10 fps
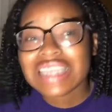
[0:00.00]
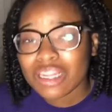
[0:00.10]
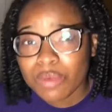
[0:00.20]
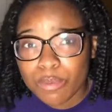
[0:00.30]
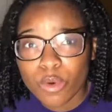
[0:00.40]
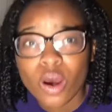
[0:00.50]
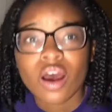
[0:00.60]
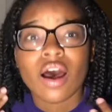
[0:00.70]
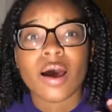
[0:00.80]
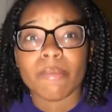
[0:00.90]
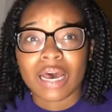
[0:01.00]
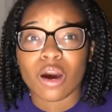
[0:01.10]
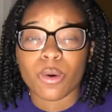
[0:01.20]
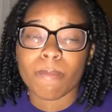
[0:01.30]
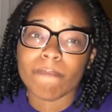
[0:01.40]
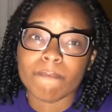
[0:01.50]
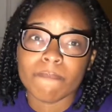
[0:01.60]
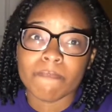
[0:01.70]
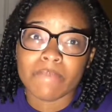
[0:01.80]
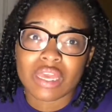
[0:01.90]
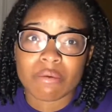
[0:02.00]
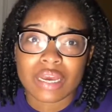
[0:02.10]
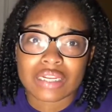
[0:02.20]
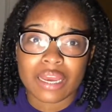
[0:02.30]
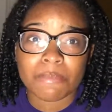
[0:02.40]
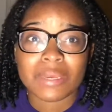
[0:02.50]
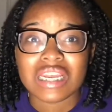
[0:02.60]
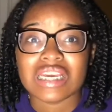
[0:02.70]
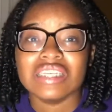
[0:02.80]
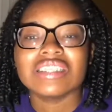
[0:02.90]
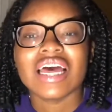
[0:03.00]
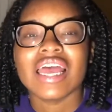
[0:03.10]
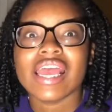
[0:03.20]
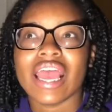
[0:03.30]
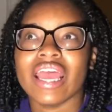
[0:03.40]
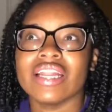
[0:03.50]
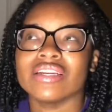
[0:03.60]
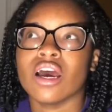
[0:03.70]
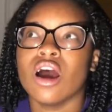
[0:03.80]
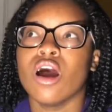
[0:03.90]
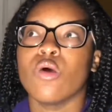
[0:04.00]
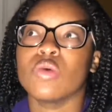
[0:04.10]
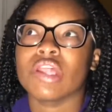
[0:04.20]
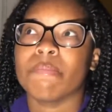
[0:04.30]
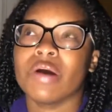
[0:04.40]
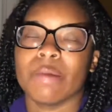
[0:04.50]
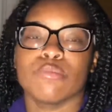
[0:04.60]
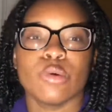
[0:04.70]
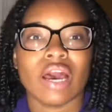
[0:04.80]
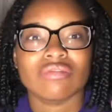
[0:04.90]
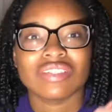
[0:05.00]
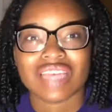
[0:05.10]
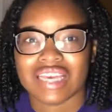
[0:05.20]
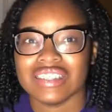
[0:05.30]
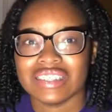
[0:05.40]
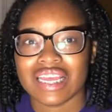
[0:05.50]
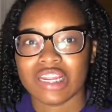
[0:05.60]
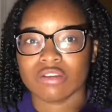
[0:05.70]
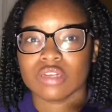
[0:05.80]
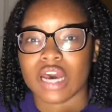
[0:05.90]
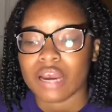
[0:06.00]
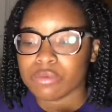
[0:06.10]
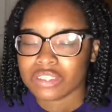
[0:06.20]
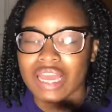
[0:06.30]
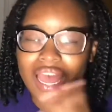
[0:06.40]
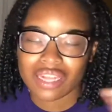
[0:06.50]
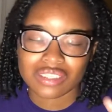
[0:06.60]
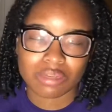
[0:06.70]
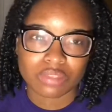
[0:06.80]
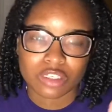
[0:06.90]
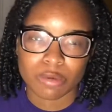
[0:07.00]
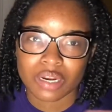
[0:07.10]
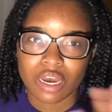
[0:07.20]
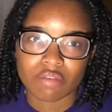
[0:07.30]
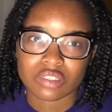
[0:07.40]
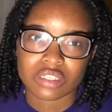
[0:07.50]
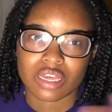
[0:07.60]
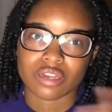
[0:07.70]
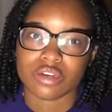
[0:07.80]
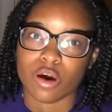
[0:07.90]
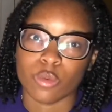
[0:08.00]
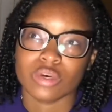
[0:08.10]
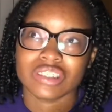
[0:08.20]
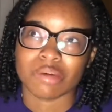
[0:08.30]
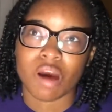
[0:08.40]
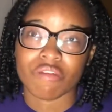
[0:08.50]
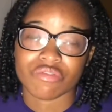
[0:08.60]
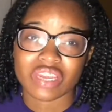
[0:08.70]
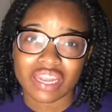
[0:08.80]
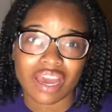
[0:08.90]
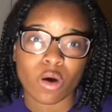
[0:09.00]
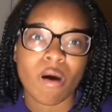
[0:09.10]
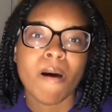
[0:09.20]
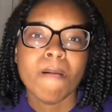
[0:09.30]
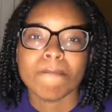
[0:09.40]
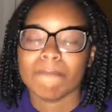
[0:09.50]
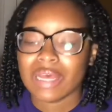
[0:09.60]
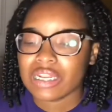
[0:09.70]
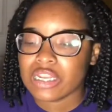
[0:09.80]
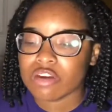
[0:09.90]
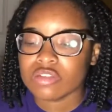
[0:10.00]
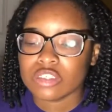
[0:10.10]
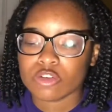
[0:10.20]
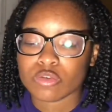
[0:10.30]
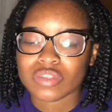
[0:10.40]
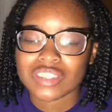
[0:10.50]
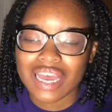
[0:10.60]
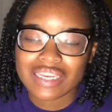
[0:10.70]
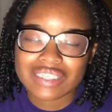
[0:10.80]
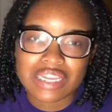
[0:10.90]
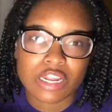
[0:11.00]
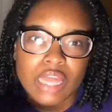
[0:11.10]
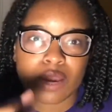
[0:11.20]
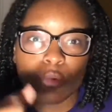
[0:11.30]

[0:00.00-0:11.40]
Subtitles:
telling people about me and my diabetes. And with a pump, you have sights, and I wish I had some still, but obviously I don't, because I'm off of it now. But there's these little sights, and they're like,